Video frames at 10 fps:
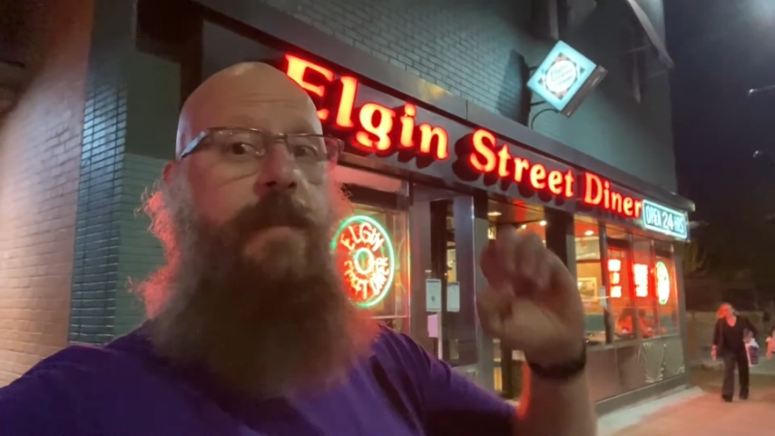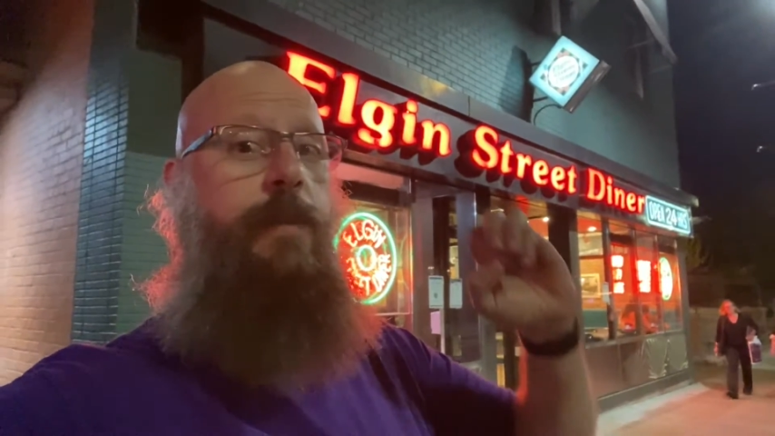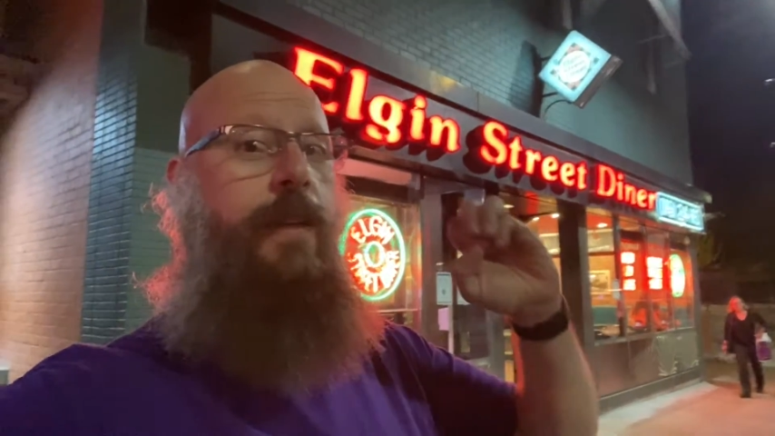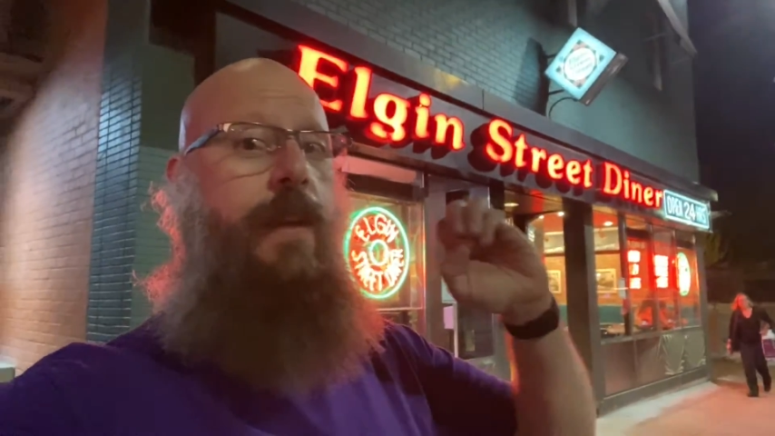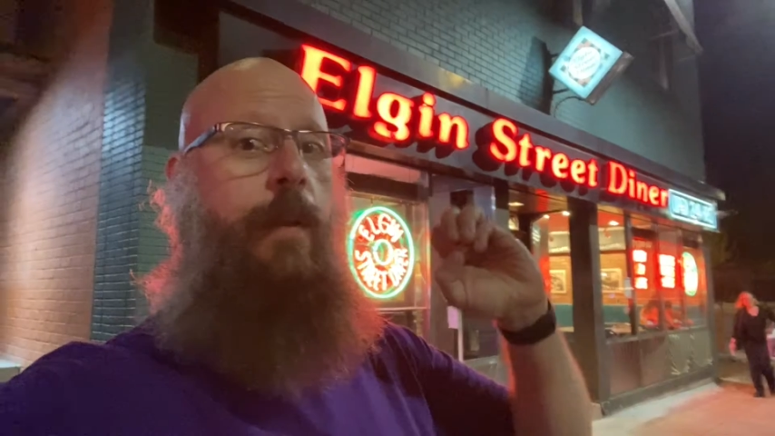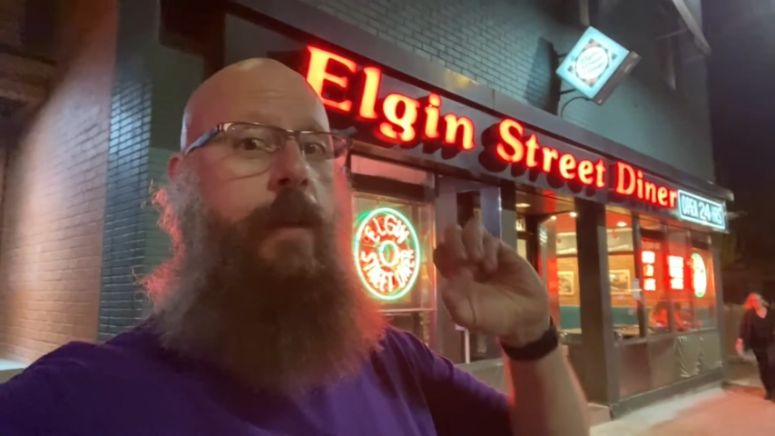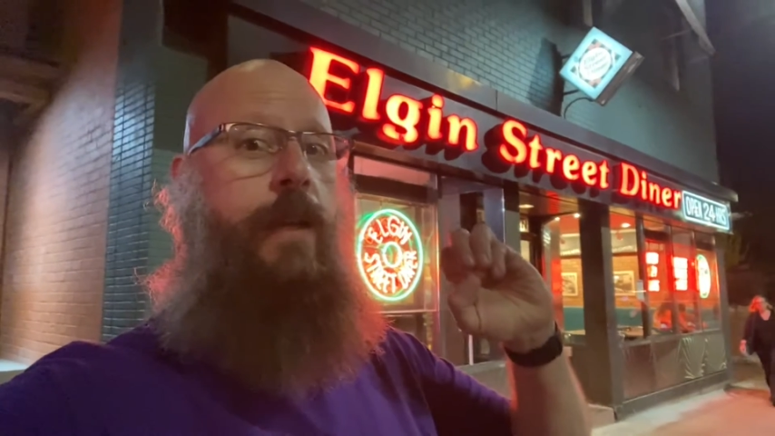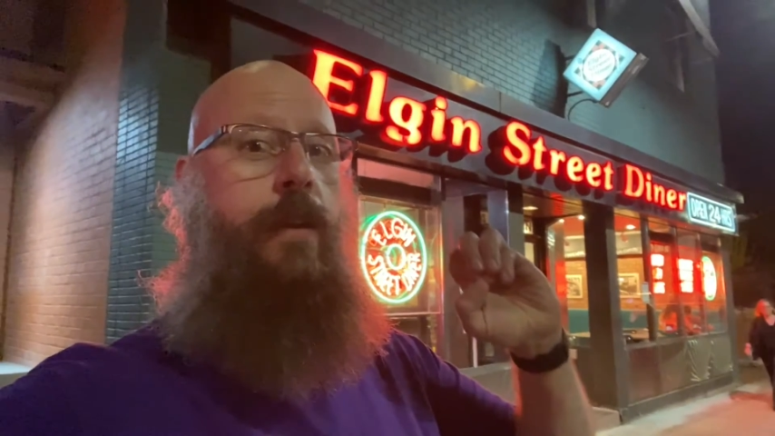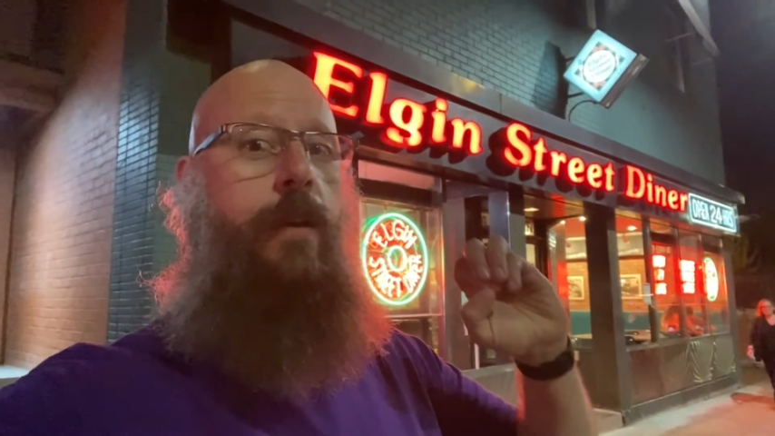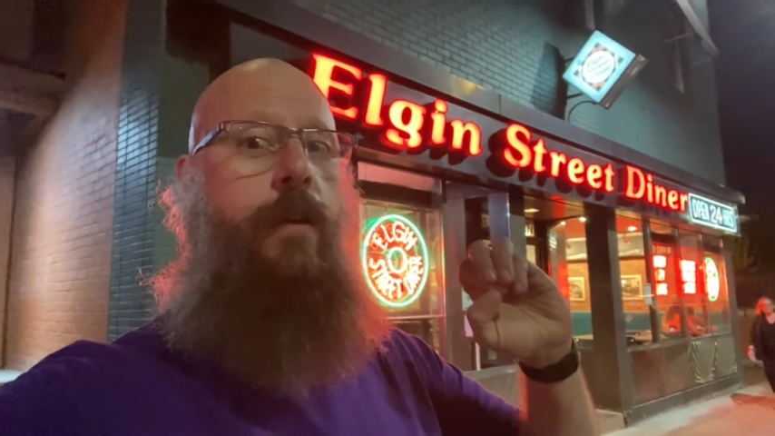I've been coming
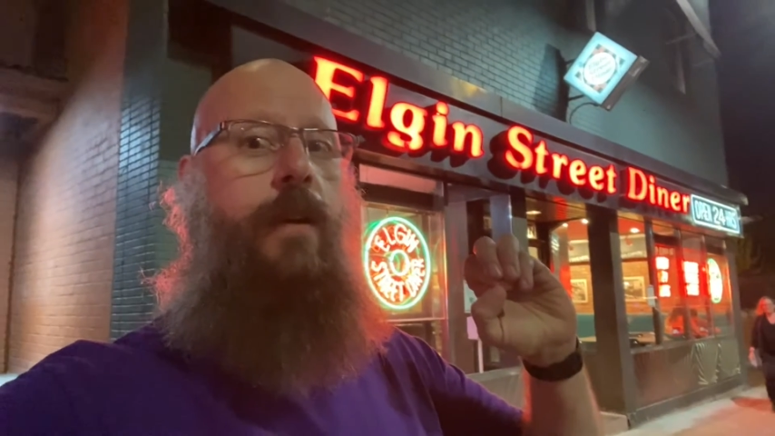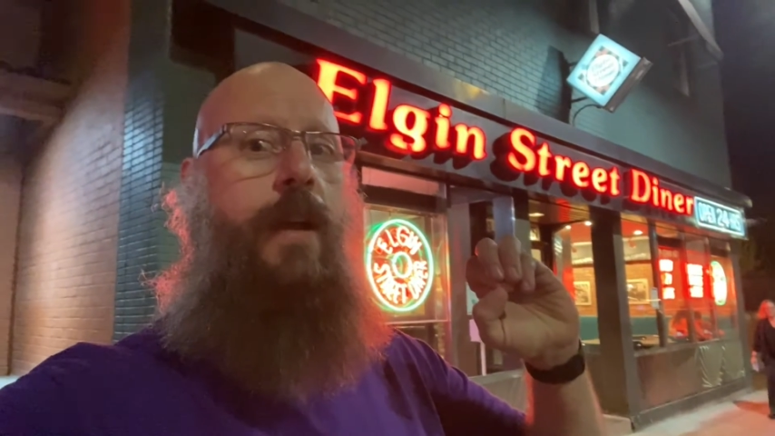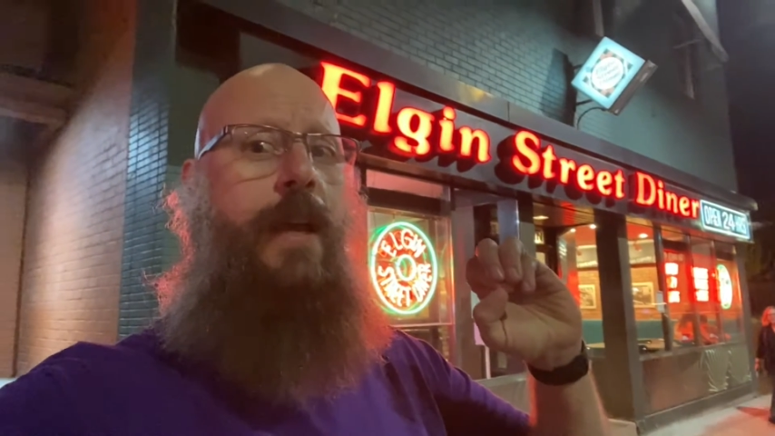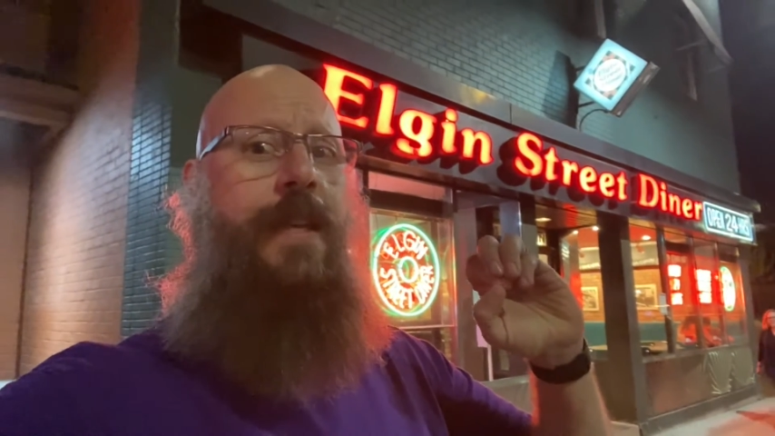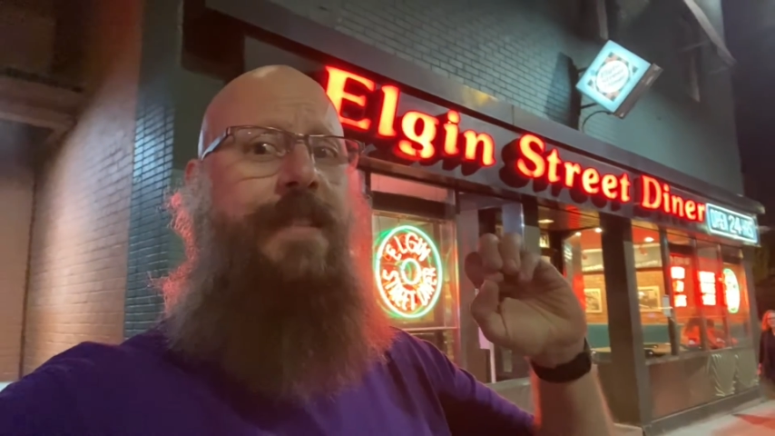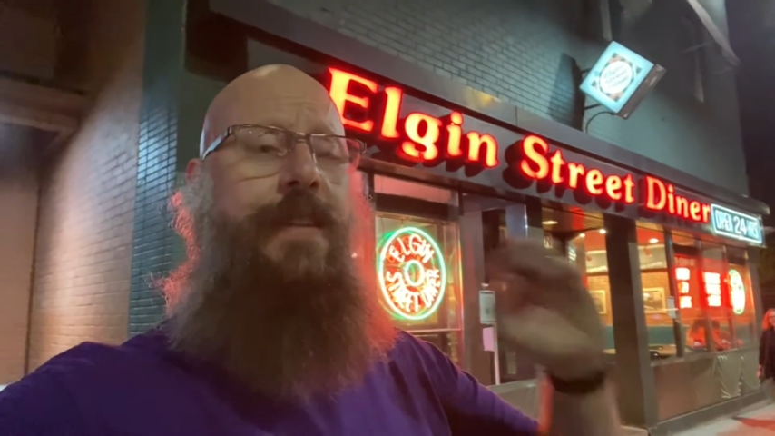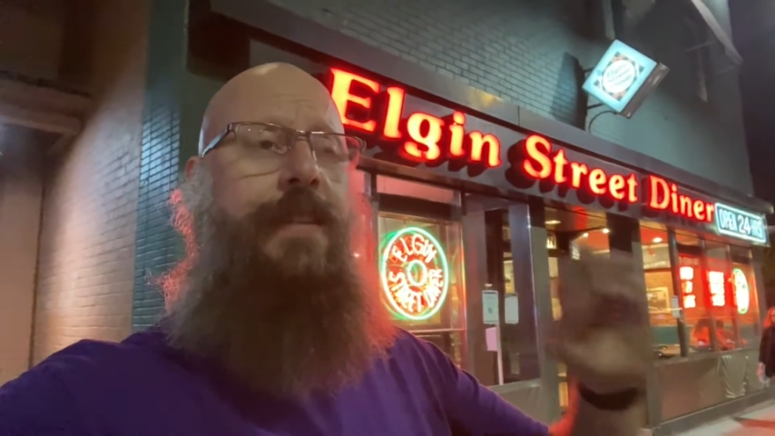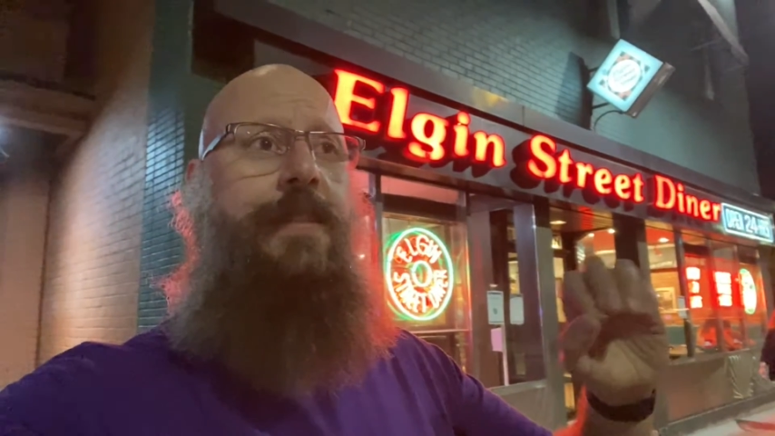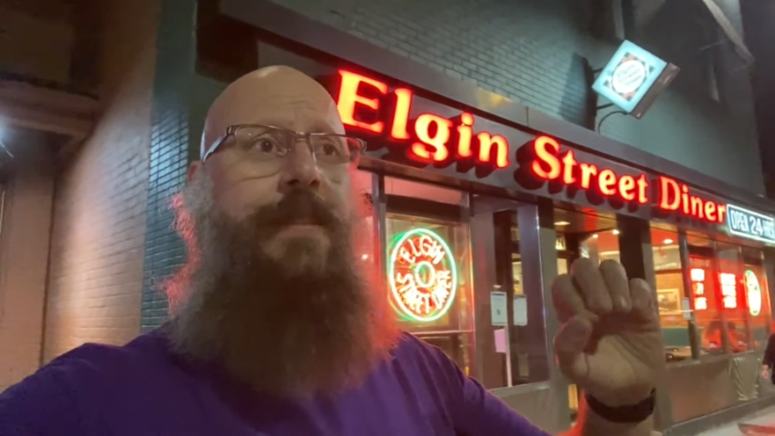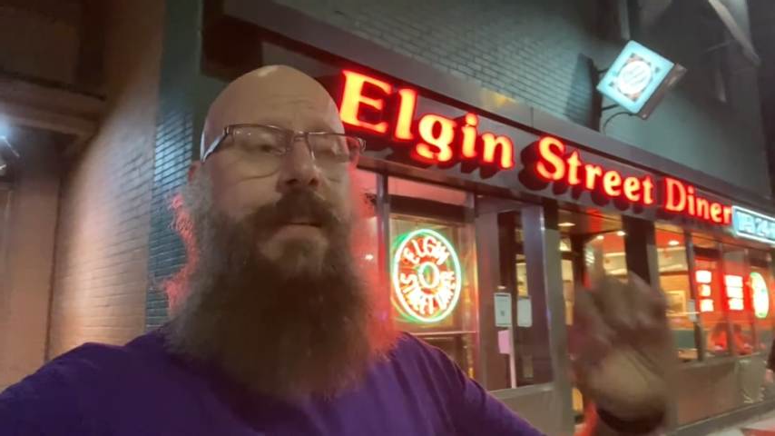here since